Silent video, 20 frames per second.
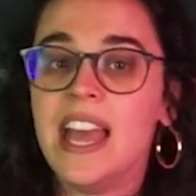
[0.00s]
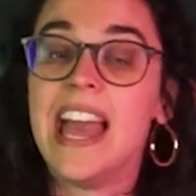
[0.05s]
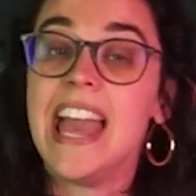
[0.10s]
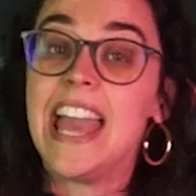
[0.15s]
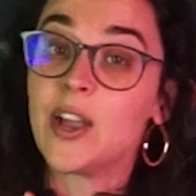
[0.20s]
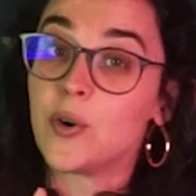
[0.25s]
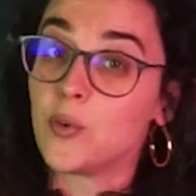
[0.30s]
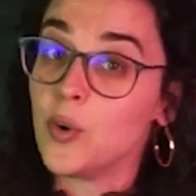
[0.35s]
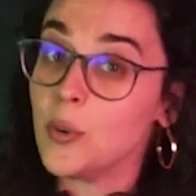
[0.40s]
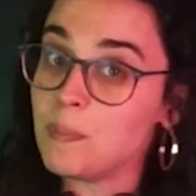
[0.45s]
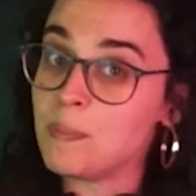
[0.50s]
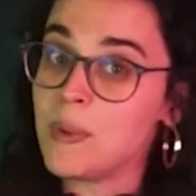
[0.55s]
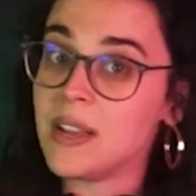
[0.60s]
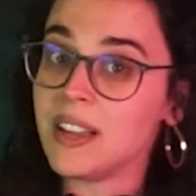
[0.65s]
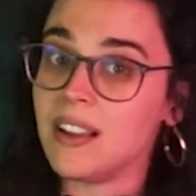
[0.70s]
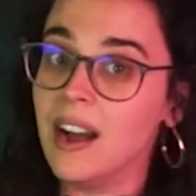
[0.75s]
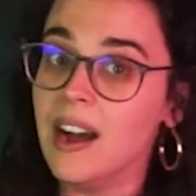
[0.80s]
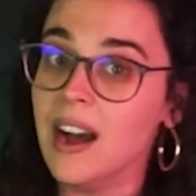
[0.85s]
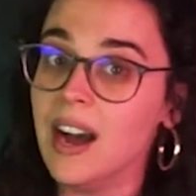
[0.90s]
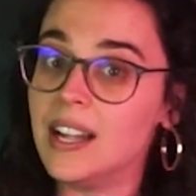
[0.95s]
Equipment
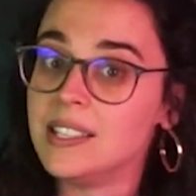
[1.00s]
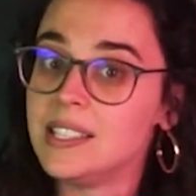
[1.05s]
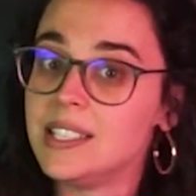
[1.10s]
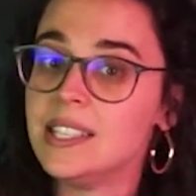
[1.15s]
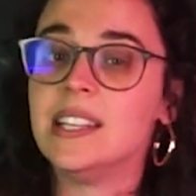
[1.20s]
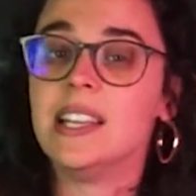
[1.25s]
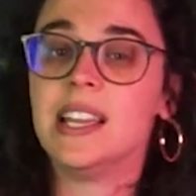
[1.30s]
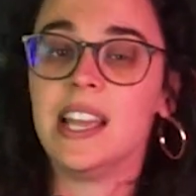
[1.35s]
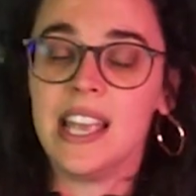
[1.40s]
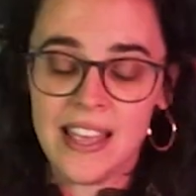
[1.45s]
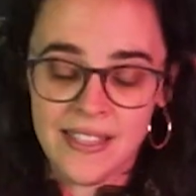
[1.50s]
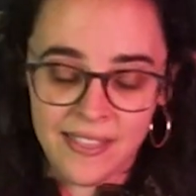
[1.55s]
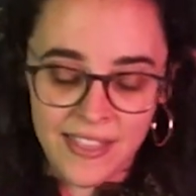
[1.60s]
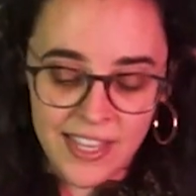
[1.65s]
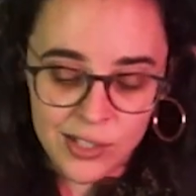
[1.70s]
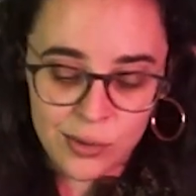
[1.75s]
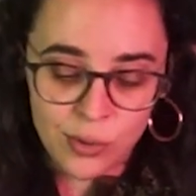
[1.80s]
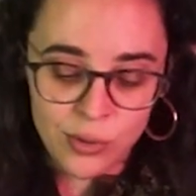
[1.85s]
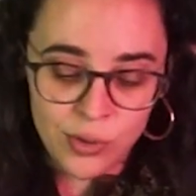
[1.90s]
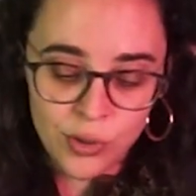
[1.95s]
cards in
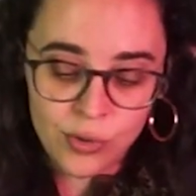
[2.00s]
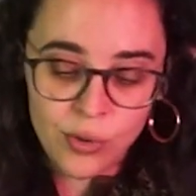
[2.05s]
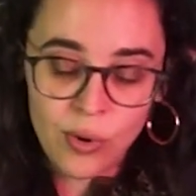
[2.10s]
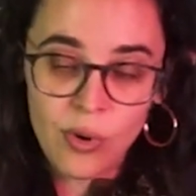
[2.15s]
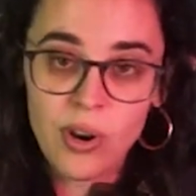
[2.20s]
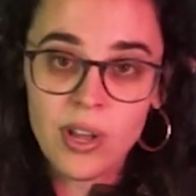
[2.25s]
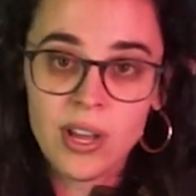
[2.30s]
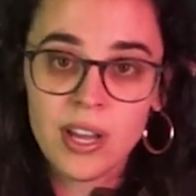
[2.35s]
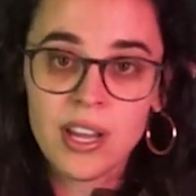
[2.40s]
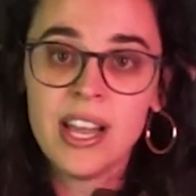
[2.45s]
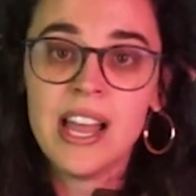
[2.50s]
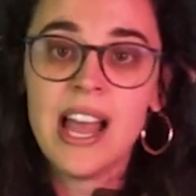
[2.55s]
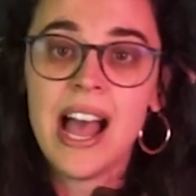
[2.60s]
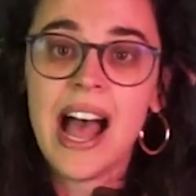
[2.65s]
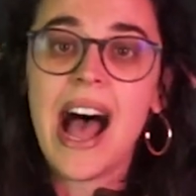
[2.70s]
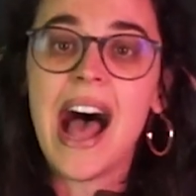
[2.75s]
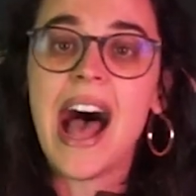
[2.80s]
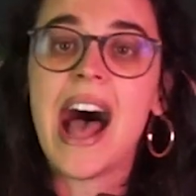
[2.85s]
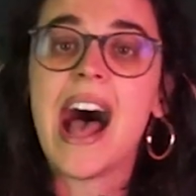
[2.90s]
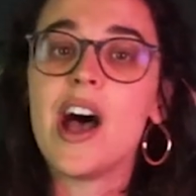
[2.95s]
this dungeon crawler
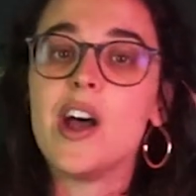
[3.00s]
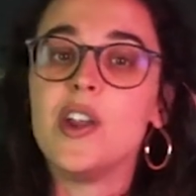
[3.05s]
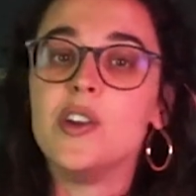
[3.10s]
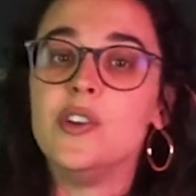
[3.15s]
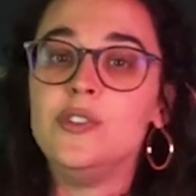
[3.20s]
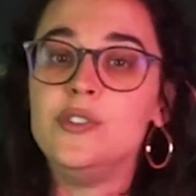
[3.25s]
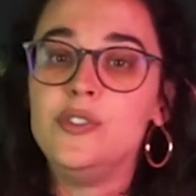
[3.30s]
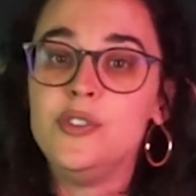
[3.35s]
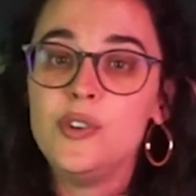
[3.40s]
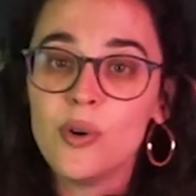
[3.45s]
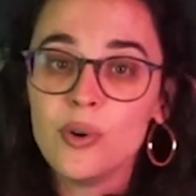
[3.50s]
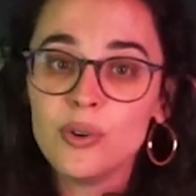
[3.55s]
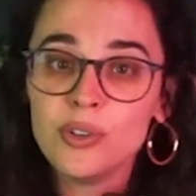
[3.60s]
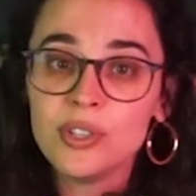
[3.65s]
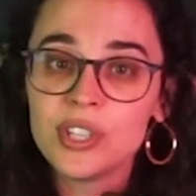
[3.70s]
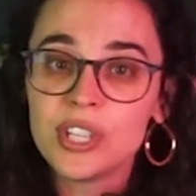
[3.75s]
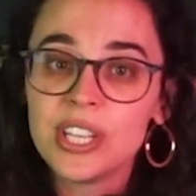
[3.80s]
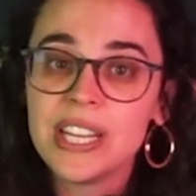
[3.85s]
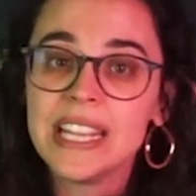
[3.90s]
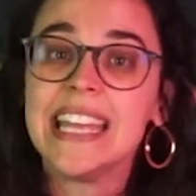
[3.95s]
are
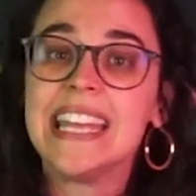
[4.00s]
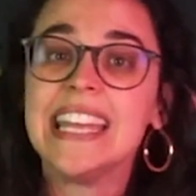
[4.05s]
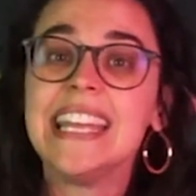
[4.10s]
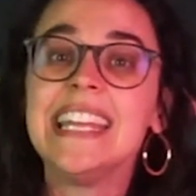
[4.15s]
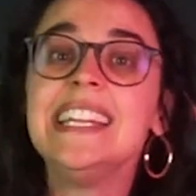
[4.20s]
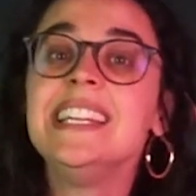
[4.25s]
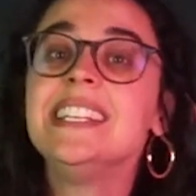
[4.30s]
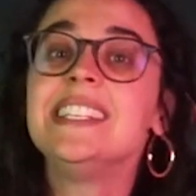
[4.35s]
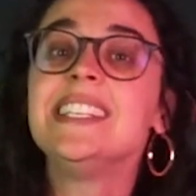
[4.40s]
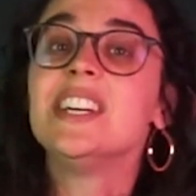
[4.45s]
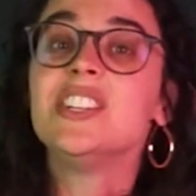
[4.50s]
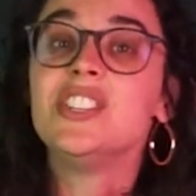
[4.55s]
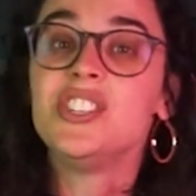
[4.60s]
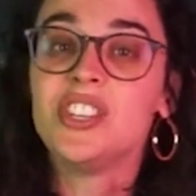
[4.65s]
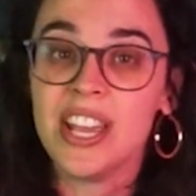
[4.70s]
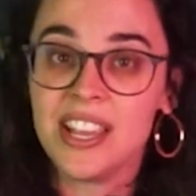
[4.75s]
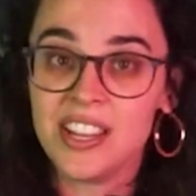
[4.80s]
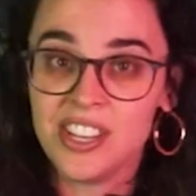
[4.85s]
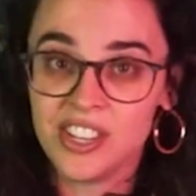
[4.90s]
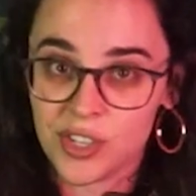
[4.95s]
not
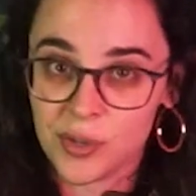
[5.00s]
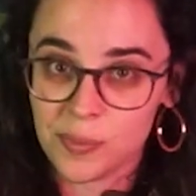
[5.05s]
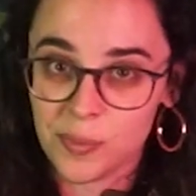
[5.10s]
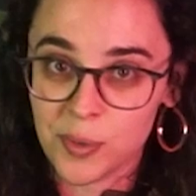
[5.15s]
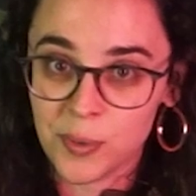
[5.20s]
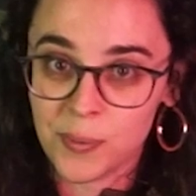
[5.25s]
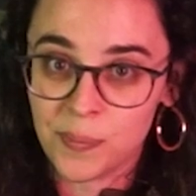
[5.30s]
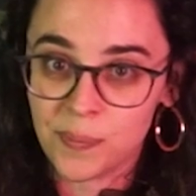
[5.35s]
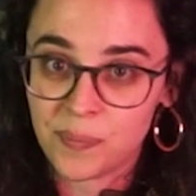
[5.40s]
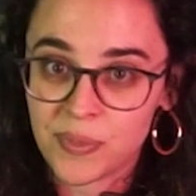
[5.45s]
interchangeable.